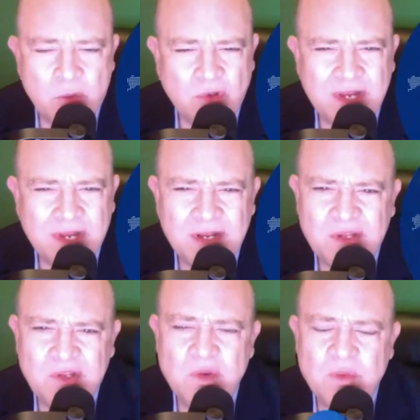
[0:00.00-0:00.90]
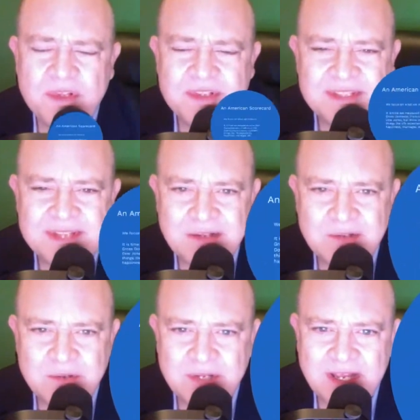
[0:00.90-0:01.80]
We're looking at a
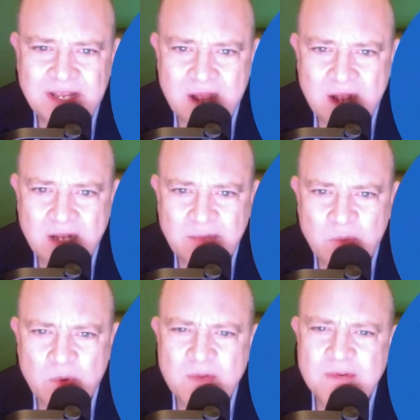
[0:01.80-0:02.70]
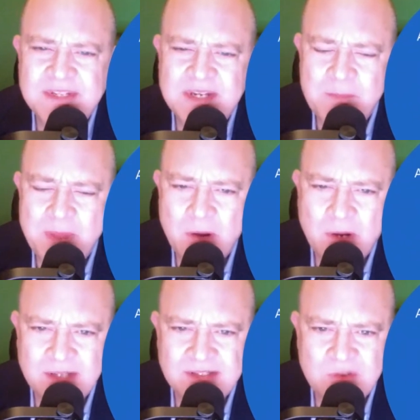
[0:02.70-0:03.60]
human-centered economy where there's an
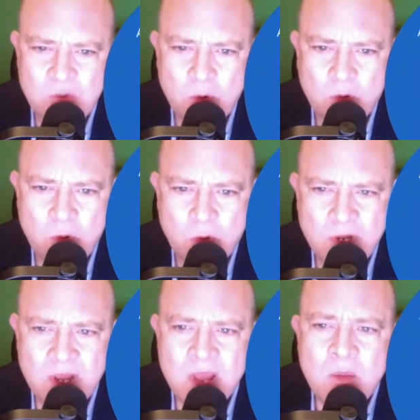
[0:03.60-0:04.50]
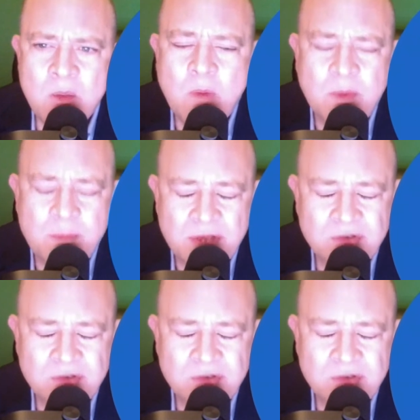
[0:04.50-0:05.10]
American scorecard, where we